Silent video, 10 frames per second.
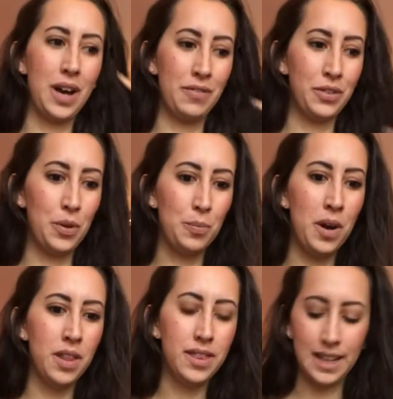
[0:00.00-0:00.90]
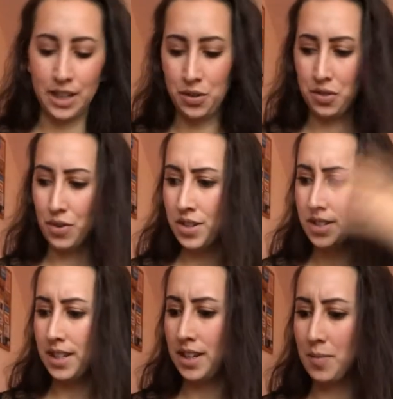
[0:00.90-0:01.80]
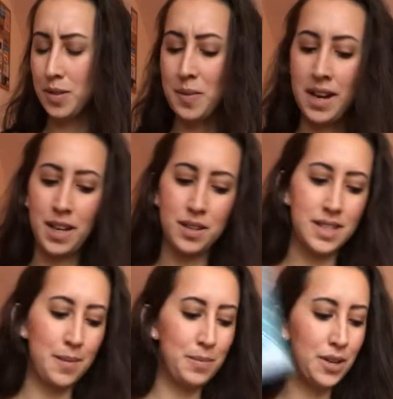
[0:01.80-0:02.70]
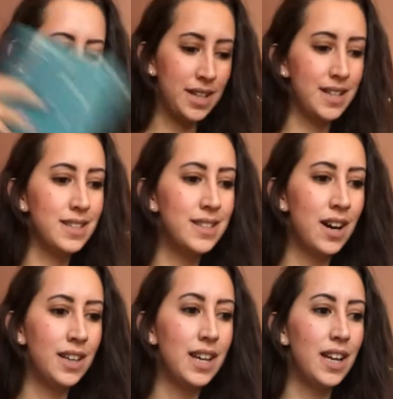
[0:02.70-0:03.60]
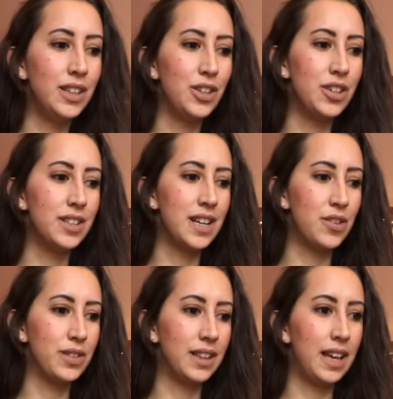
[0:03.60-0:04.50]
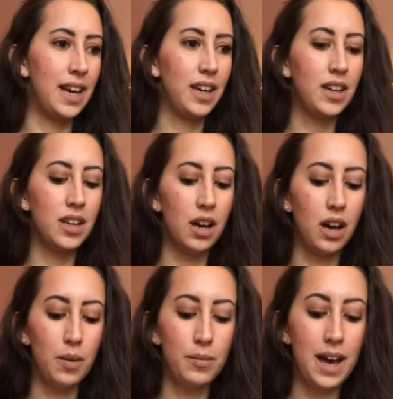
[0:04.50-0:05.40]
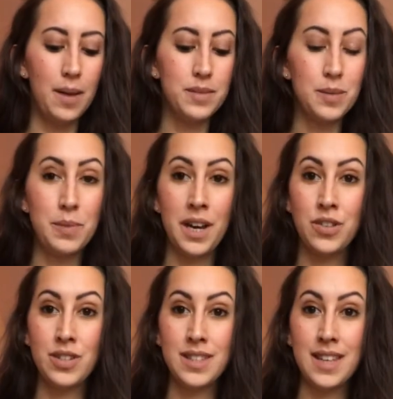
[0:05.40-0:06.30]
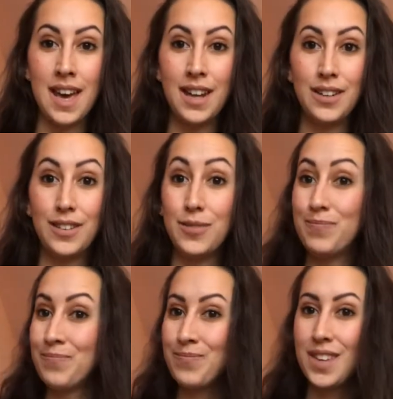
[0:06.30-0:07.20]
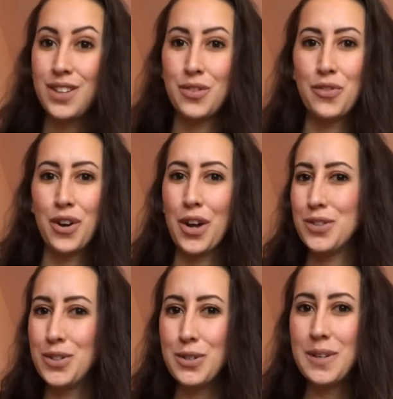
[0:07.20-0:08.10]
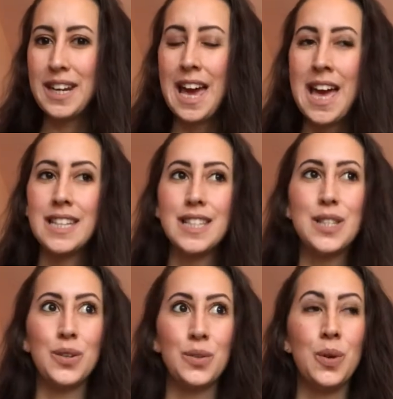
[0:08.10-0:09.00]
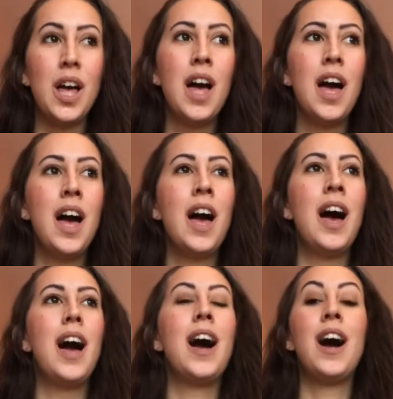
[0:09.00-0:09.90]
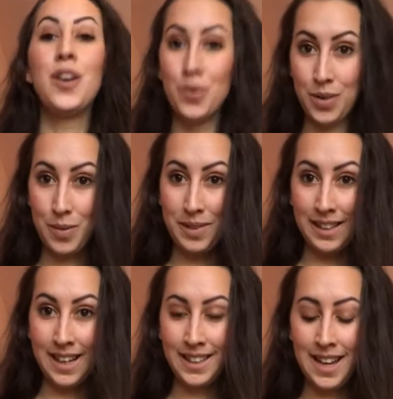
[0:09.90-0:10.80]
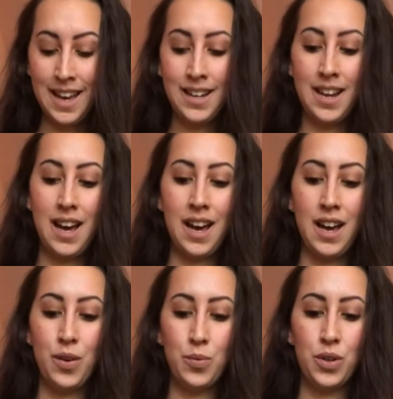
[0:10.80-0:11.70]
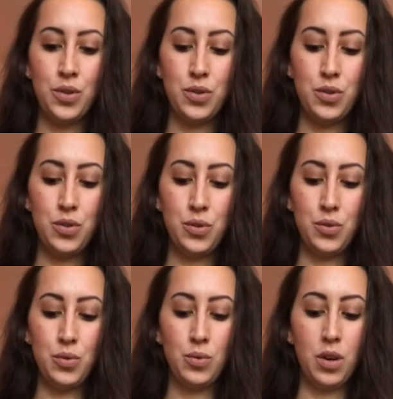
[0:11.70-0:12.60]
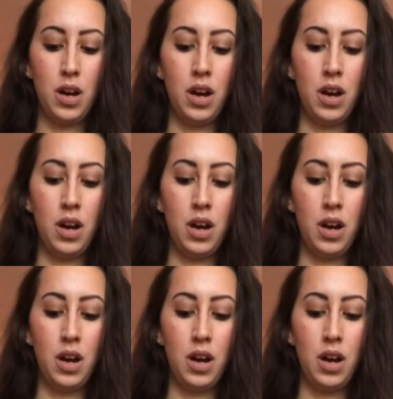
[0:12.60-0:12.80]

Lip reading: after a month, like university comes back, exam period is done, and you're there with like empty pages and you forgot to do it again. So I don't want to be like that. I want to